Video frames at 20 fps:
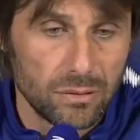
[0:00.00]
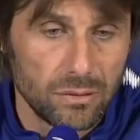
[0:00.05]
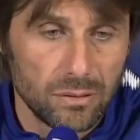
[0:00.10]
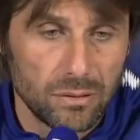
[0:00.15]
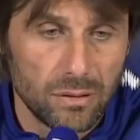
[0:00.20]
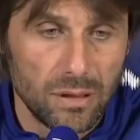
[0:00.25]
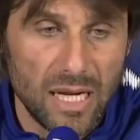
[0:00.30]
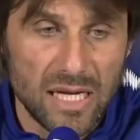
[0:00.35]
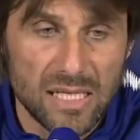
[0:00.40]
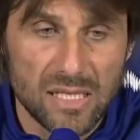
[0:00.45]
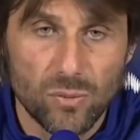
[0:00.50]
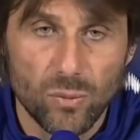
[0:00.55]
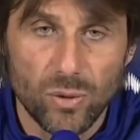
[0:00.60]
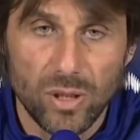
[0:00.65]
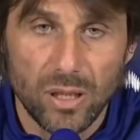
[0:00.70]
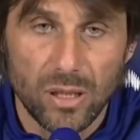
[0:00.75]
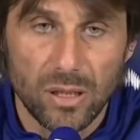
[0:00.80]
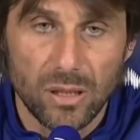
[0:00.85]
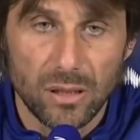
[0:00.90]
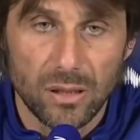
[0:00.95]
Last
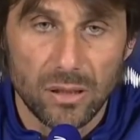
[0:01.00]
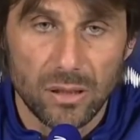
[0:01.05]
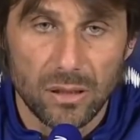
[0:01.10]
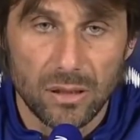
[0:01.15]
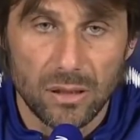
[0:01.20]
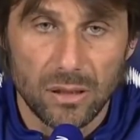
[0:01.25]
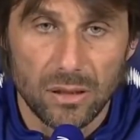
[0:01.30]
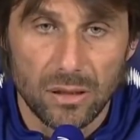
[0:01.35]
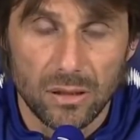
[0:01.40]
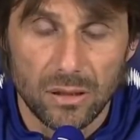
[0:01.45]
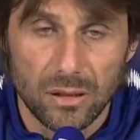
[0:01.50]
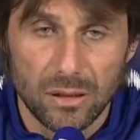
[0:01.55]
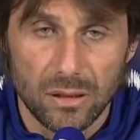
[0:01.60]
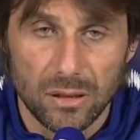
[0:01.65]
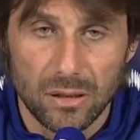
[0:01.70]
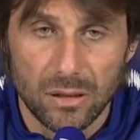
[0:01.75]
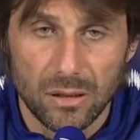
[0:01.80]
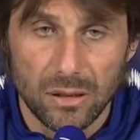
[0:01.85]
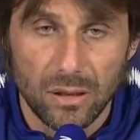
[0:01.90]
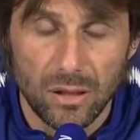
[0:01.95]
week,
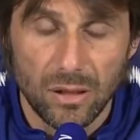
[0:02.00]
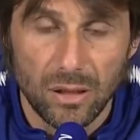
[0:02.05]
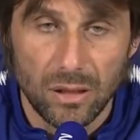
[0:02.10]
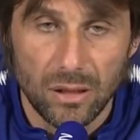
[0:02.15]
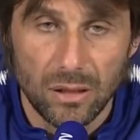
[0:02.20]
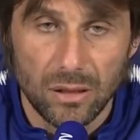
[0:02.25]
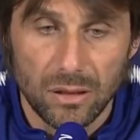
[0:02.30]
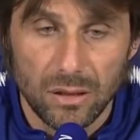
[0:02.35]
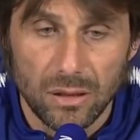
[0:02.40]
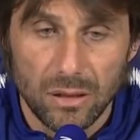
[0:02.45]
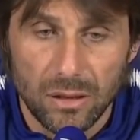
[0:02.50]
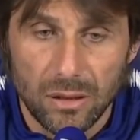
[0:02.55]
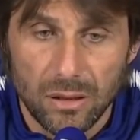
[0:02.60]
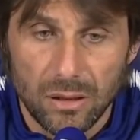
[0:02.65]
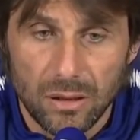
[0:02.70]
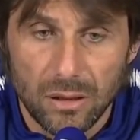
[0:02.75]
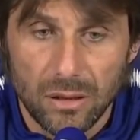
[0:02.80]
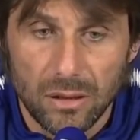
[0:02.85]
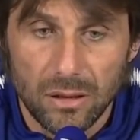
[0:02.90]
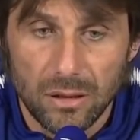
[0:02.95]

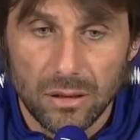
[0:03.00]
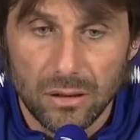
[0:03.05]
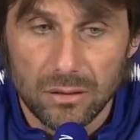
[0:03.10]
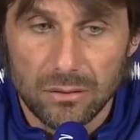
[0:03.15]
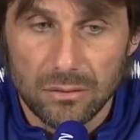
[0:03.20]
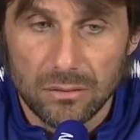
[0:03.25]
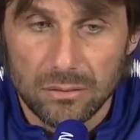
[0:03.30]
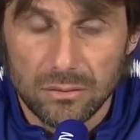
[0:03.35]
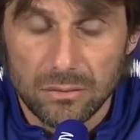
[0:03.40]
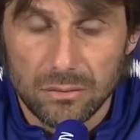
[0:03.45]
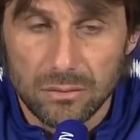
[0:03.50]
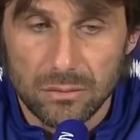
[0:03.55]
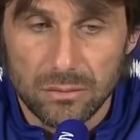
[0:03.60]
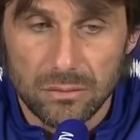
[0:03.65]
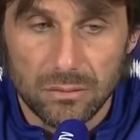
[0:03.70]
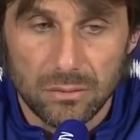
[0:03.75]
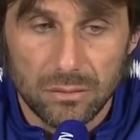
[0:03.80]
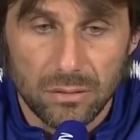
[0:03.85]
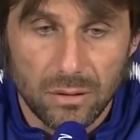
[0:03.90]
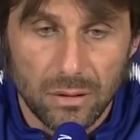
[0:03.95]

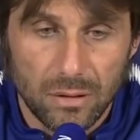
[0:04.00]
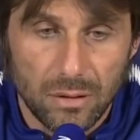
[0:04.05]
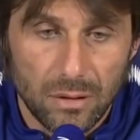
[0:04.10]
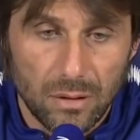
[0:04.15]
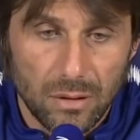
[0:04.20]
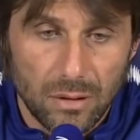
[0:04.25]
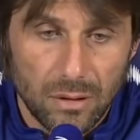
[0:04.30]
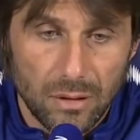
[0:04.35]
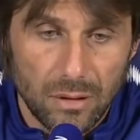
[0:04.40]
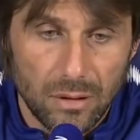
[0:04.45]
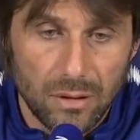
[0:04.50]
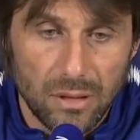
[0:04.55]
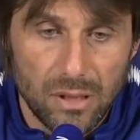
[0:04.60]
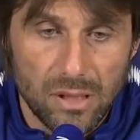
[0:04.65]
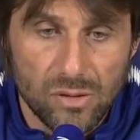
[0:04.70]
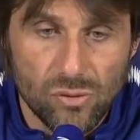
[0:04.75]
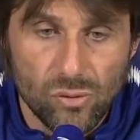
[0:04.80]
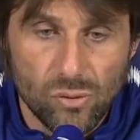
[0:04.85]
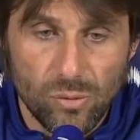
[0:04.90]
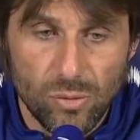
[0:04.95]

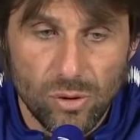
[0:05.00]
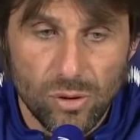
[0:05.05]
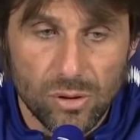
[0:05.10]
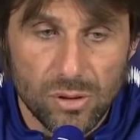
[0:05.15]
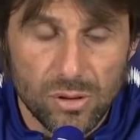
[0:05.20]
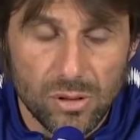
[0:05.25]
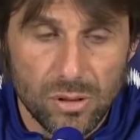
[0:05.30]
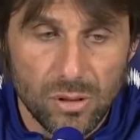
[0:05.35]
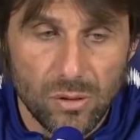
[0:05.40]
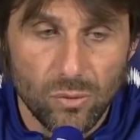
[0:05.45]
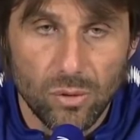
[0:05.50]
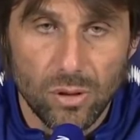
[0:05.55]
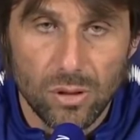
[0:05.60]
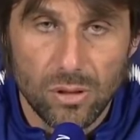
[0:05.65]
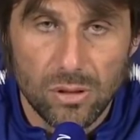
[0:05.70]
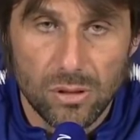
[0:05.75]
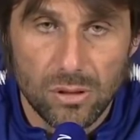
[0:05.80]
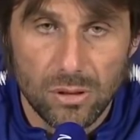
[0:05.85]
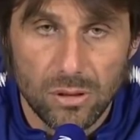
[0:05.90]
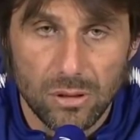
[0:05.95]
these rumors
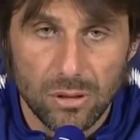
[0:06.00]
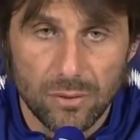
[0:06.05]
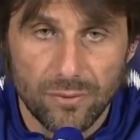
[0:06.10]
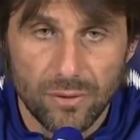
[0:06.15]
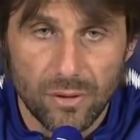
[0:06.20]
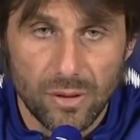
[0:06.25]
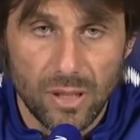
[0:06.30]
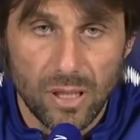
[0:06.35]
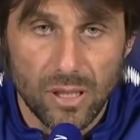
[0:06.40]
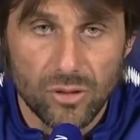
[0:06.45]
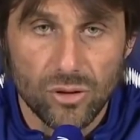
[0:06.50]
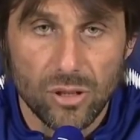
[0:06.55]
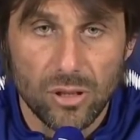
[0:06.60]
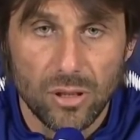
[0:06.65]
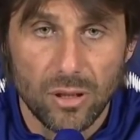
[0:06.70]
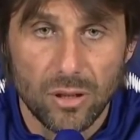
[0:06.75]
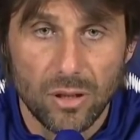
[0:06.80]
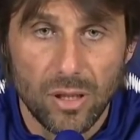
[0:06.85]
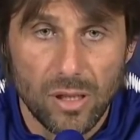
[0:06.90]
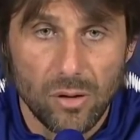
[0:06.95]
was for
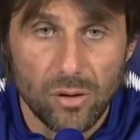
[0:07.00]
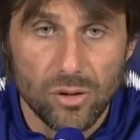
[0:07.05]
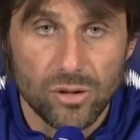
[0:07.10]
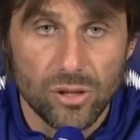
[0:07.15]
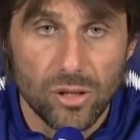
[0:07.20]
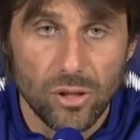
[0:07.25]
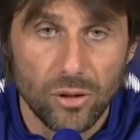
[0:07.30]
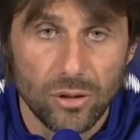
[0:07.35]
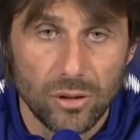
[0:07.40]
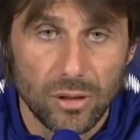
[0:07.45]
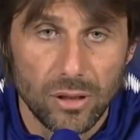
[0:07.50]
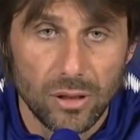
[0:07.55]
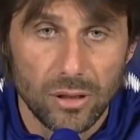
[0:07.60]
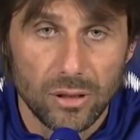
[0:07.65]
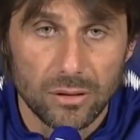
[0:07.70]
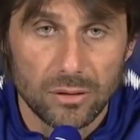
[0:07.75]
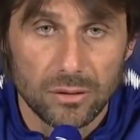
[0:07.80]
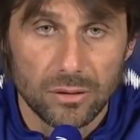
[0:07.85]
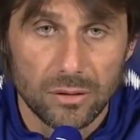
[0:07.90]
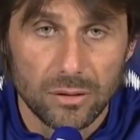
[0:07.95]
Carlo Ancelotti,
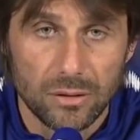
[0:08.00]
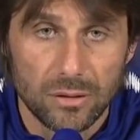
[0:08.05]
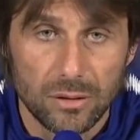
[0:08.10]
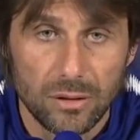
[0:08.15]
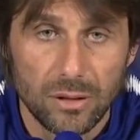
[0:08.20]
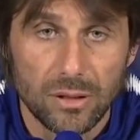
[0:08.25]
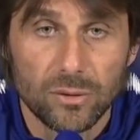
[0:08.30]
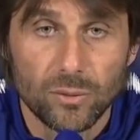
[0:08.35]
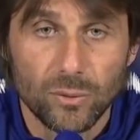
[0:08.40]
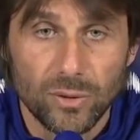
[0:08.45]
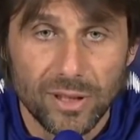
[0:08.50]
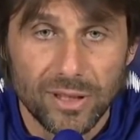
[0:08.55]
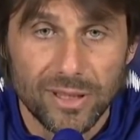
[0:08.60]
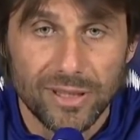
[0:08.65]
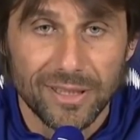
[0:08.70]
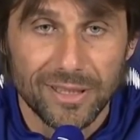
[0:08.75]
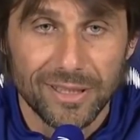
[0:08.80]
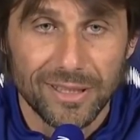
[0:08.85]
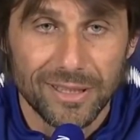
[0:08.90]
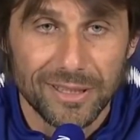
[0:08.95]
and this
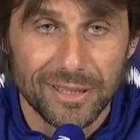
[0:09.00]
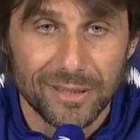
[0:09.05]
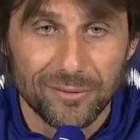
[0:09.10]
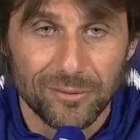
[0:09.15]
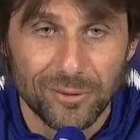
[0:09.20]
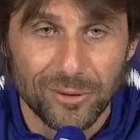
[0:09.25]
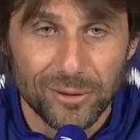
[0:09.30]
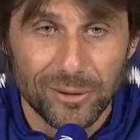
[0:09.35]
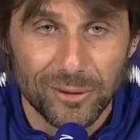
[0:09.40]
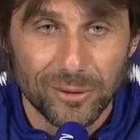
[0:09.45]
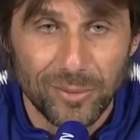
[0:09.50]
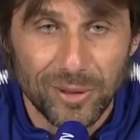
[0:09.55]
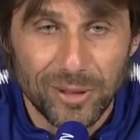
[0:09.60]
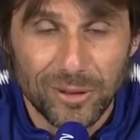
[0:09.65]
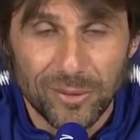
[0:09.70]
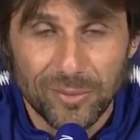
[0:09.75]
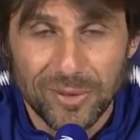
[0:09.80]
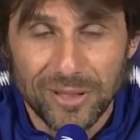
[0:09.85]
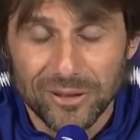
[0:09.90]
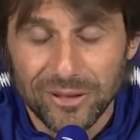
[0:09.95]
week is for
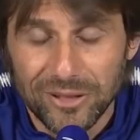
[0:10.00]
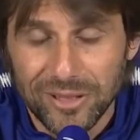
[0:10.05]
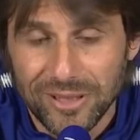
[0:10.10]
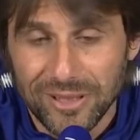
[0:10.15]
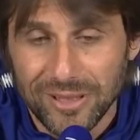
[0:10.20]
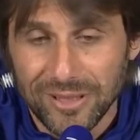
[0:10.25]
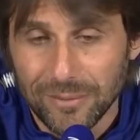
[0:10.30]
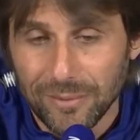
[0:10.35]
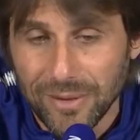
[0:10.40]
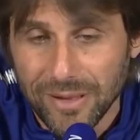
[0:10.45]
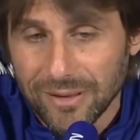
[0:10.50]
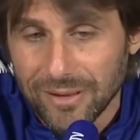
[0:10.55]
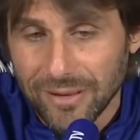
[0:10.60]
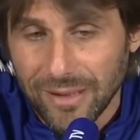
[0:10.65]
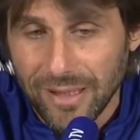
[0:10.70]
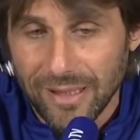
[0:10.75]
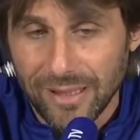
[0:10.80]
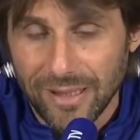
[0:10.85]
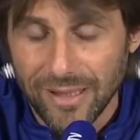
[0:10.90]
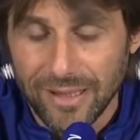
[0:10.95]
Roberto Mancini. But
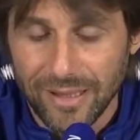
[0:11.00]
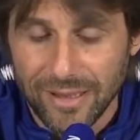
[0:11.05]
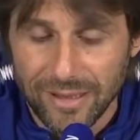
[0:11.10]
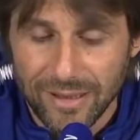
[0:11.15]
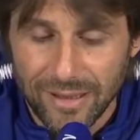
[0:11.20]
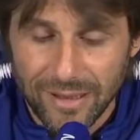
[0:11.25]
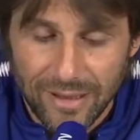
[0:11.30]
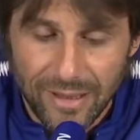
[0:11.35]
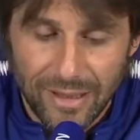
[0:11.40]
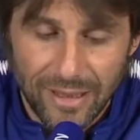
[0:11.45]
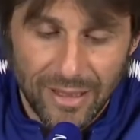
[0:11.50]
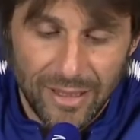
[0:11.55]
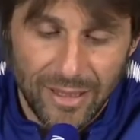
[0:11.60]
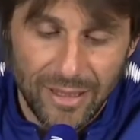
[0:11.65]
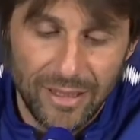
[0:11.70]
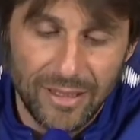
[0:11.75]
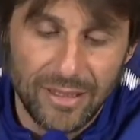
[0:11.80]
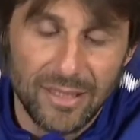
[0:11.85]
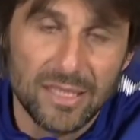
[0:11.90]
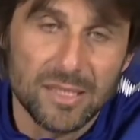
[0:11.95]
I think
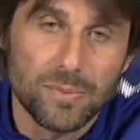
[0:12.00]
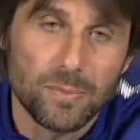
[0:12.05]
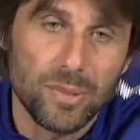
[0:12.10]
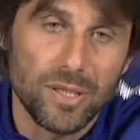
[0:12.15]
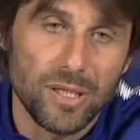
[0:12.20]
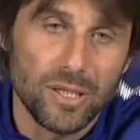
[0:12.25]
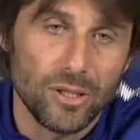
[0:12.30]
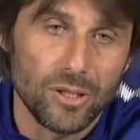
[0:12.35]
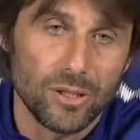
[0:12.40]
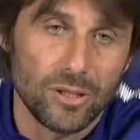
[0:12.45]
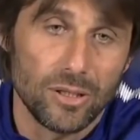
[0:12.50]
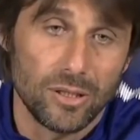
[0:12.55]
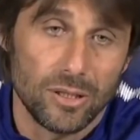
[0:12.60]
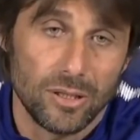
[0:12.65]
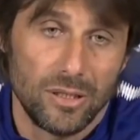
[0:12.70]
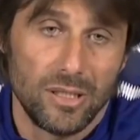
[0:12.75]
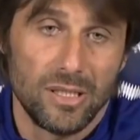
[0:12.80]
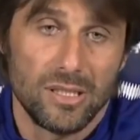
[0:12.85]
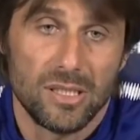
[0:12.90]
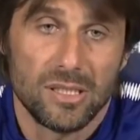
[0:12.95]
in this period,
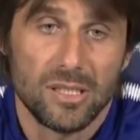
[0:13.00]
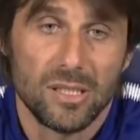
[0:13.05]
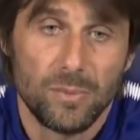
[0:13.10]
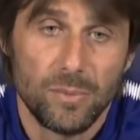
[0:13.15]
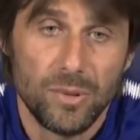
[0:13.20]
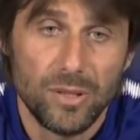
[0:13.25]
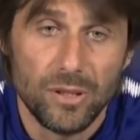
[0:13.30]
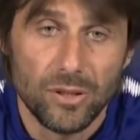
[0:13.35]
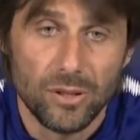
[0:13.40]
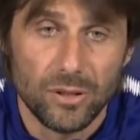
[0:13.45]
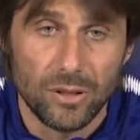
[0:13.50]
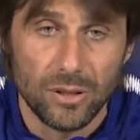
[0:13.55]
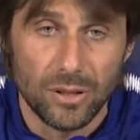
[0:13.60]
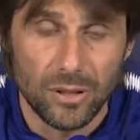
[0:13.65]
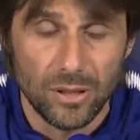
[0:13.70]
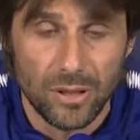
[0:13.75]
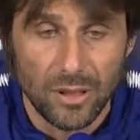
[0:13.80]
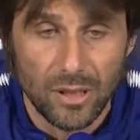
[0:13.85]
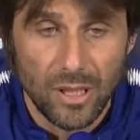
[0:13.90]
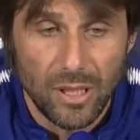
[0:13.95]
this is the period
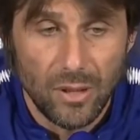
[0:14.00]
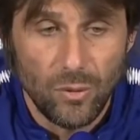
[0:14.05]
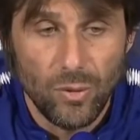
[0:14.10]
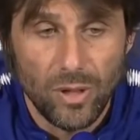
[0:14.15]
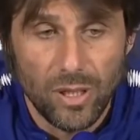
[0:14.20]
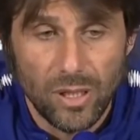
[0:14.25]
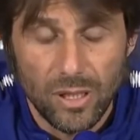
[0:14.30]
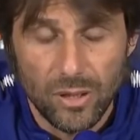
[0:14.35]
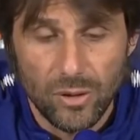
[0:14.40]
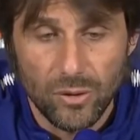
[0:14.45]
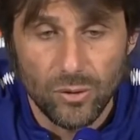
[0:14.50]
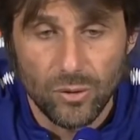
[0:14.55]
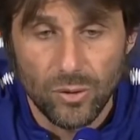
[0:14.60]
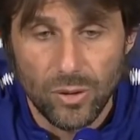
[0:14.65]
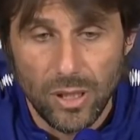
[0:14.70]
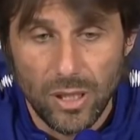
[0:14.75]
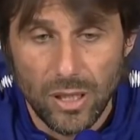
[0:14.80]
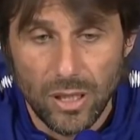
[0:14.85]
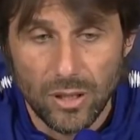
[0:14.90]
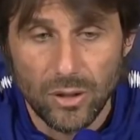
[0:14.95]
where
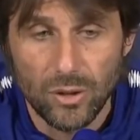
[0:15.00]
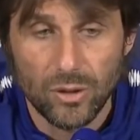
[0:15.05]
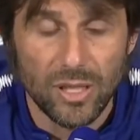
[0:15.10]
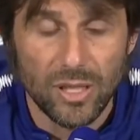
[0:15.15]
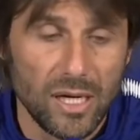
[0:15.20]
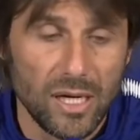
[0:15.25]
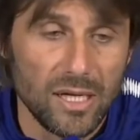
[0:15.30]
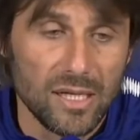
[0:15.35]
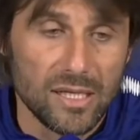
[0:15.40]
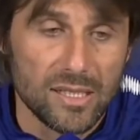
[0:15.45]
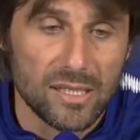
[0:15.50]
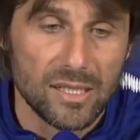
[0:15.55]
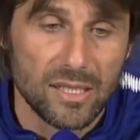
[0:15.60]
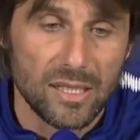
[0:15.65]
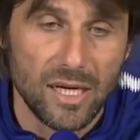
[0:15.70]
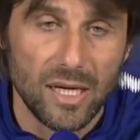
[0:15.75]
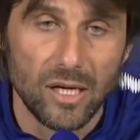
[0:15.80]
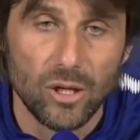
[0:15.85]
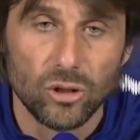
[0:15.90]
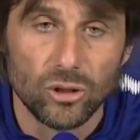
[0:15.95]
you listen
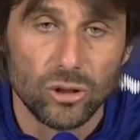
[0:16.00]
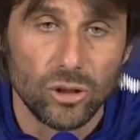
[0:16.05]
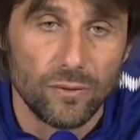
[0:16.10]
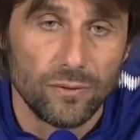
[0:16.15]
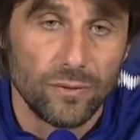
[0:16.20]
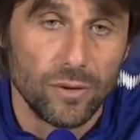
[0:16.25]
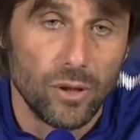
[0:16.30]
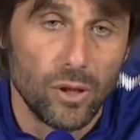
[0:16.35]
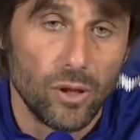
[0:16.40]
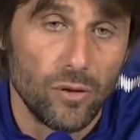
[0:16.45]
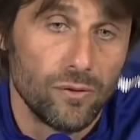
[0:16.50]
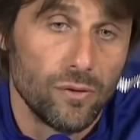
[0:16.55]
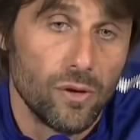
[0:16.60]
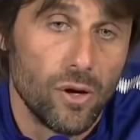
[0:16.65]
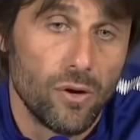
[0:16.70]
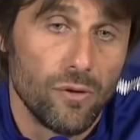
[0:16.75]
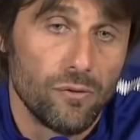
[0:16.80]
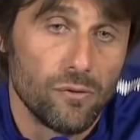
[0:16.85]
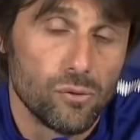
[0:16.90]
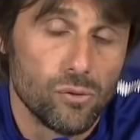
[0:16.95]
a lot
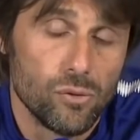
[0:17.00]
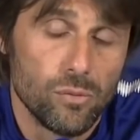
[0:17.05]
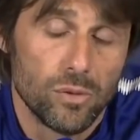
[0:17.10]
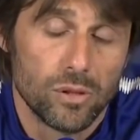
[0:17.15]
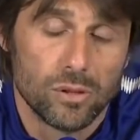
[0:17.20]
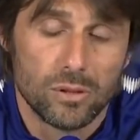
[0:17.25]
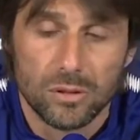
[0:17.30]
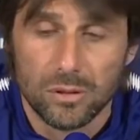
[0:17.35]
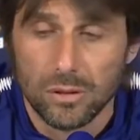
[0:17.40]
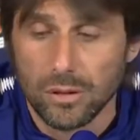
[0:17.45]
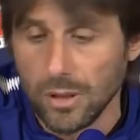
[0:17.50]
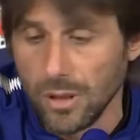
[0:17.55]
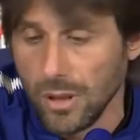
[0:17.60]
of rumors.